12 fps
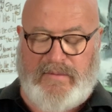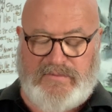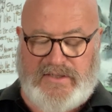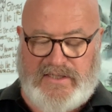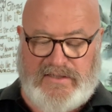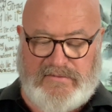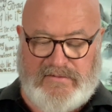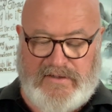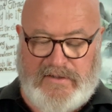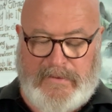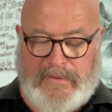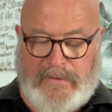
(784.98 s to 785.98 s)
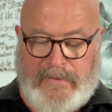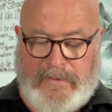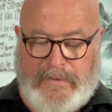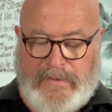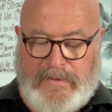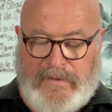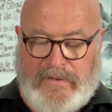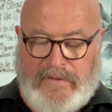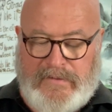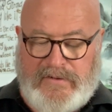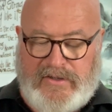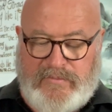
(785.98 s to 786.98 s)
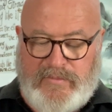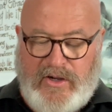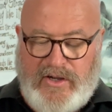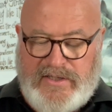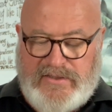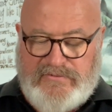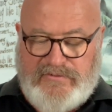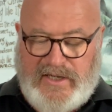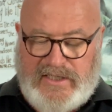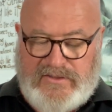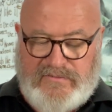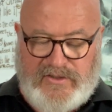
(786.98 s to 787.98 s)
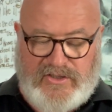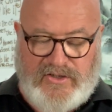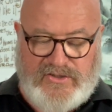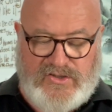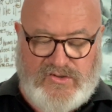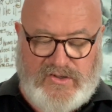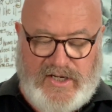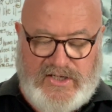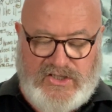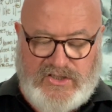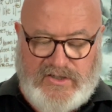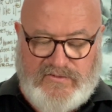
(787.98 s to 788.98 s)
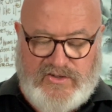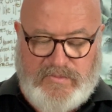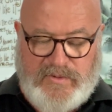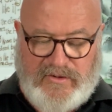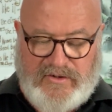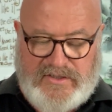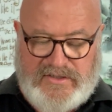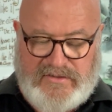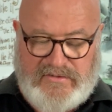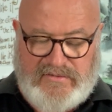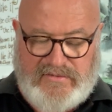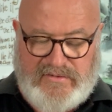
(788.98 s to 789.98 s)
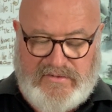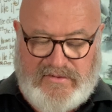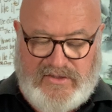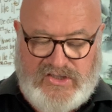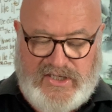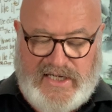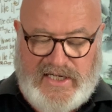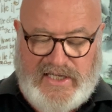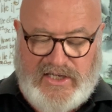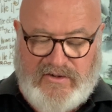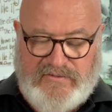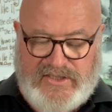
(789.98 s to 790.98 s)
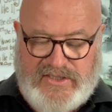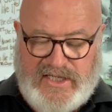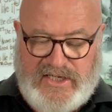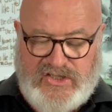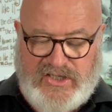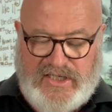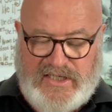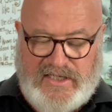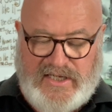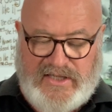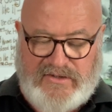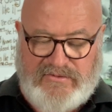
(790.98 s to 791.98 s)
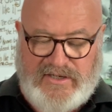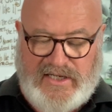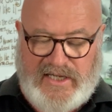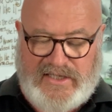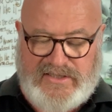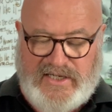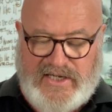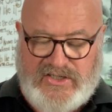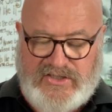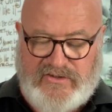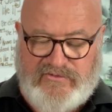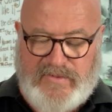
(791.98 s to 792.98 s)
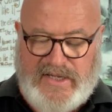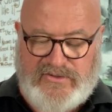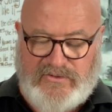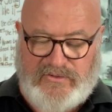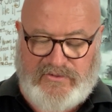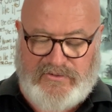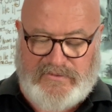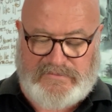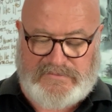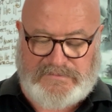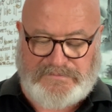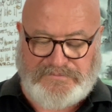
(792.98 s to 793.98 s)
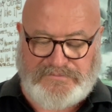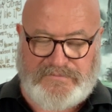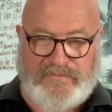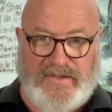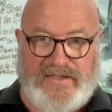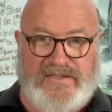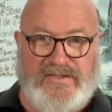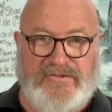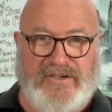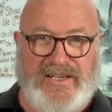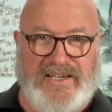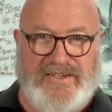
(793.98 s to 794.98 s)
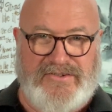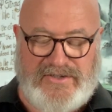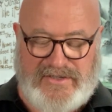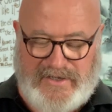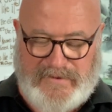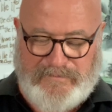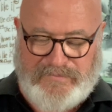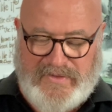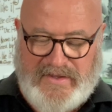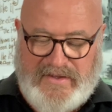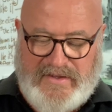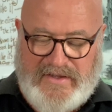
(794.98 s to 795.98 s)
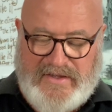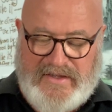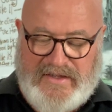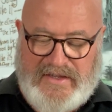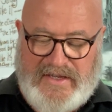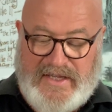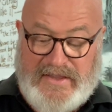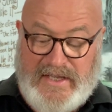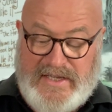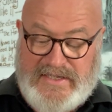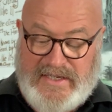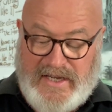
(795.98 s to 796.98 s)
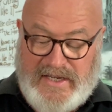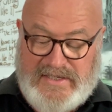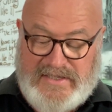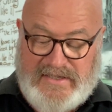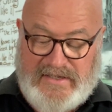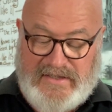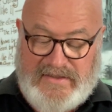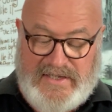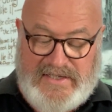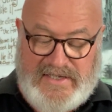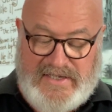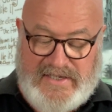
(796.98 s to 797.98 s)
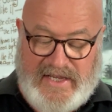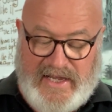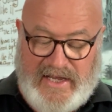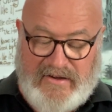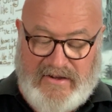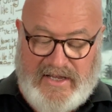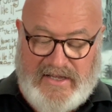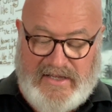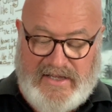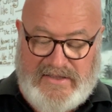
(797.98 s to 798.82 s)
empty. The combined effect of the concentration of spirit, the channeling of its energy, and the relaxation of muscles. This is really interesting. And then he says, this is how